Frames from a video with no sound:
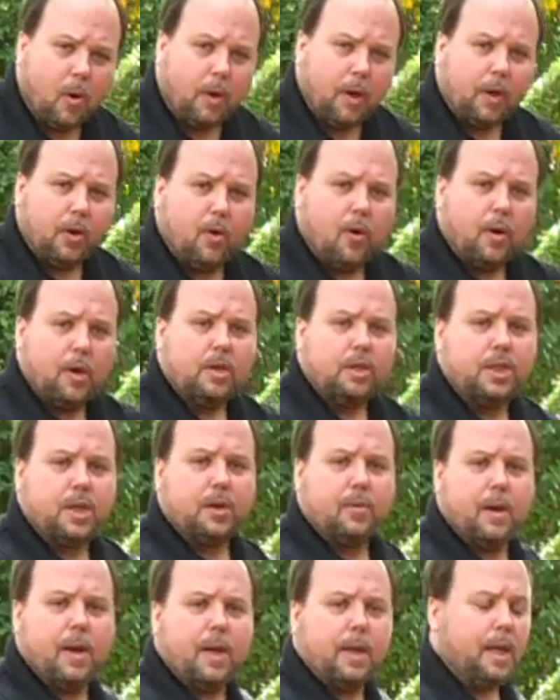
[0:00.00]
going and going and
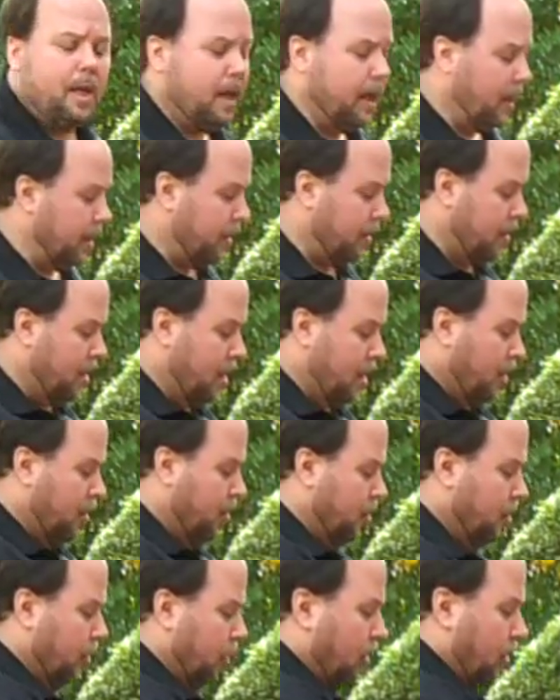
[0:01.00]
generating heat.
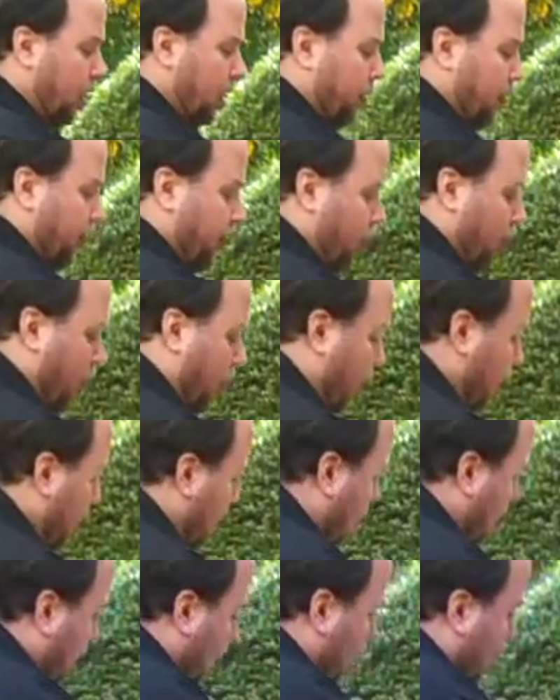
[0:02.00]
You're looking for
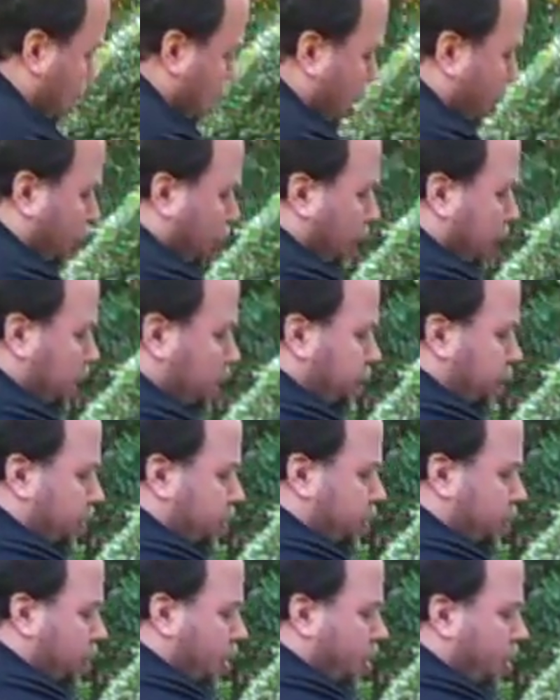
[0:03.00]
a wisp
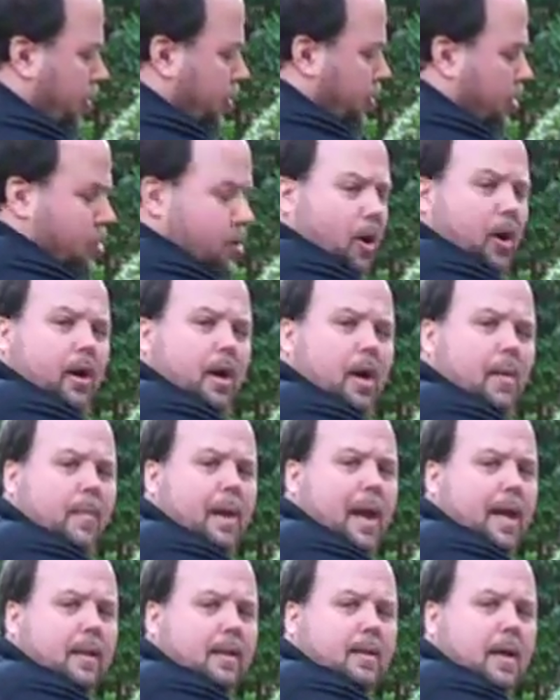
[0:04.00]
of smoke to start
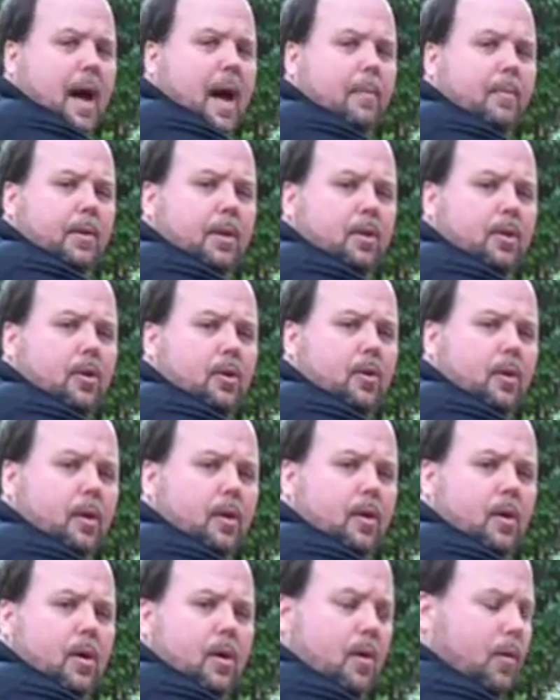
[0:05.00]
coming out of the top of the unit.
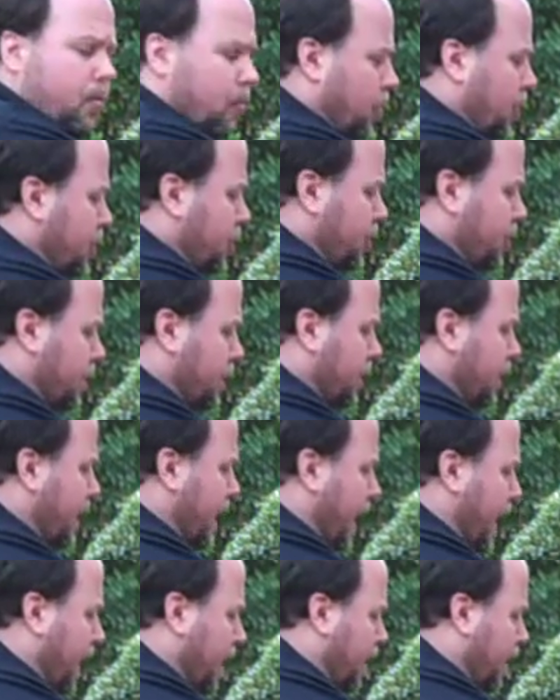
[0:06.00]
Once you see
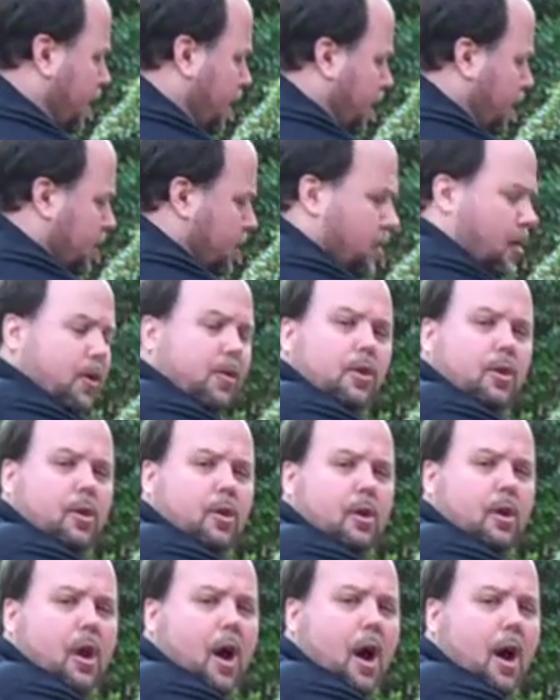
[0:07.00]
that, turn the
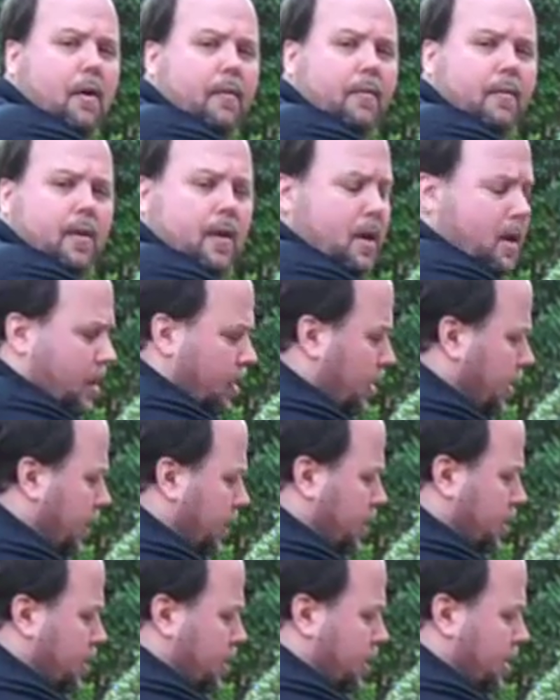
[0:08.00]
unit off,
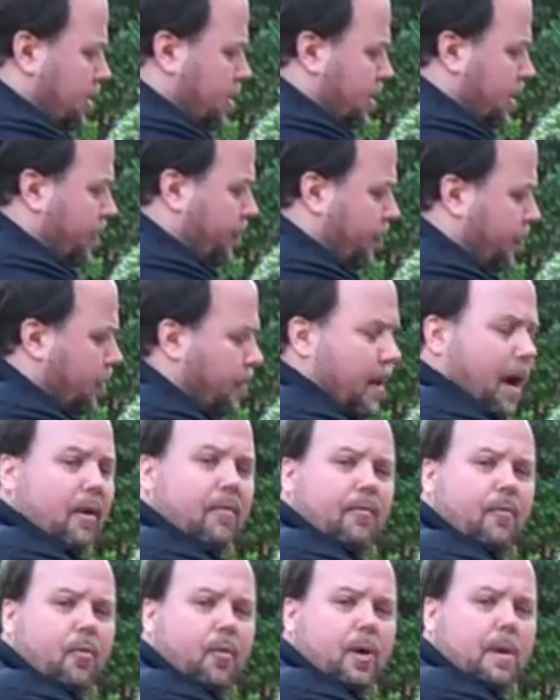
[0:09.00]
let the cheese sit for
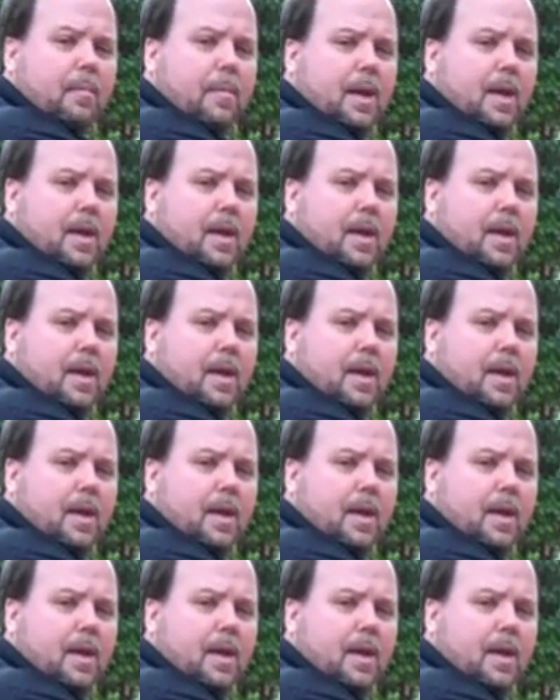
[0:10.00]
about 40